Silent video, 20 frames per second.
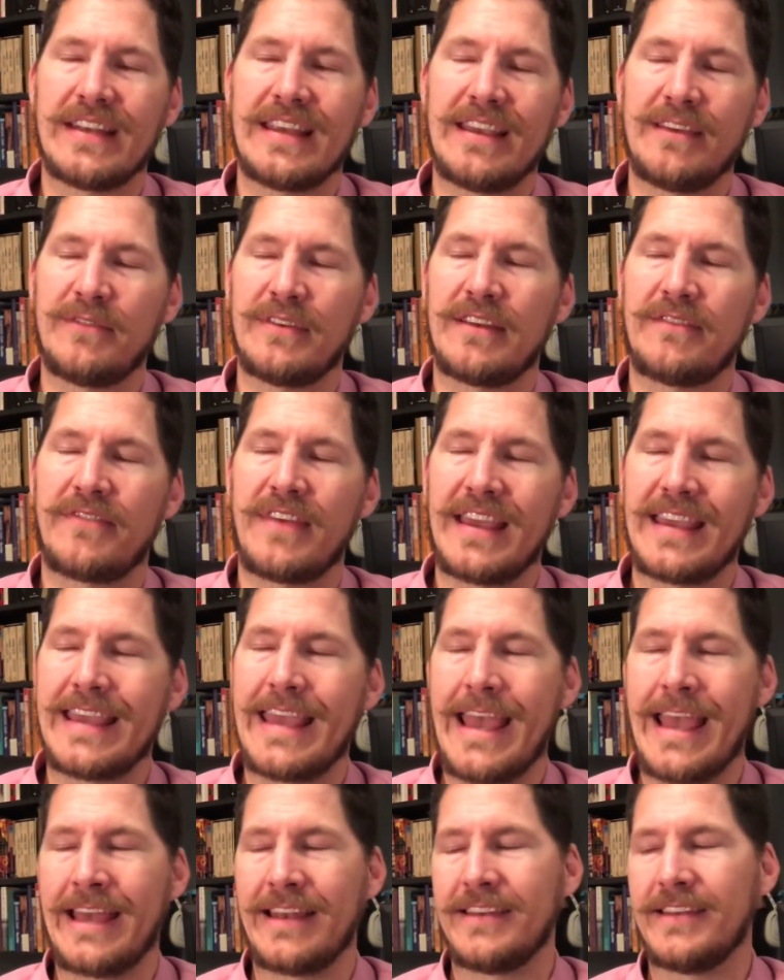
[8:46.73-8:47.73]
even if they
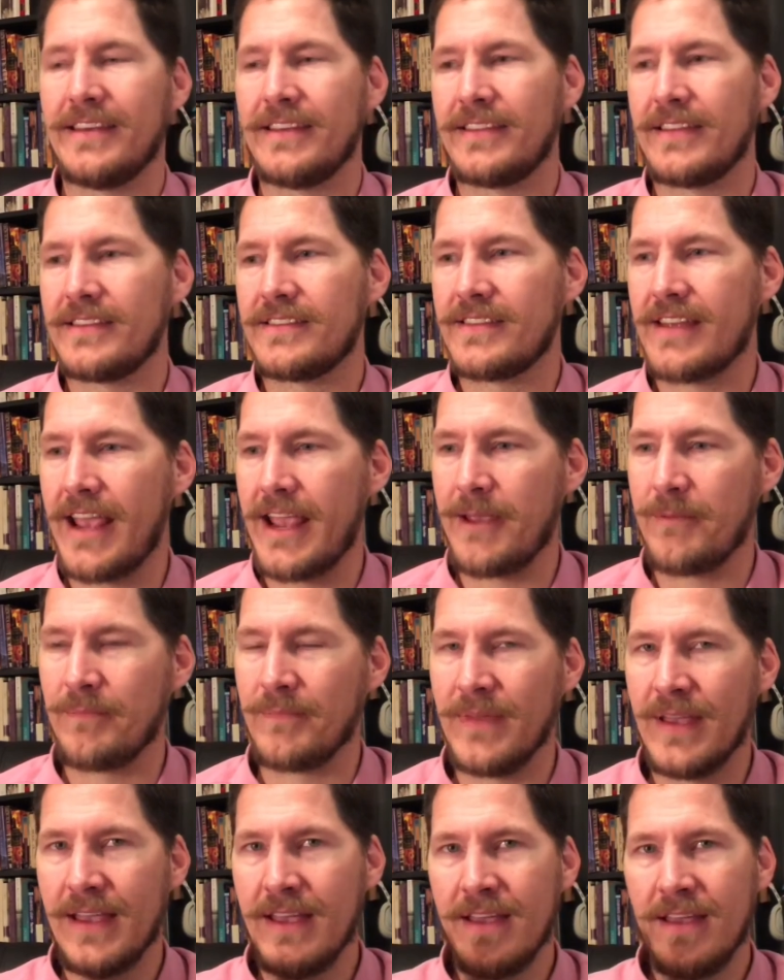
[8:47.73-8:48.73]
can't get the same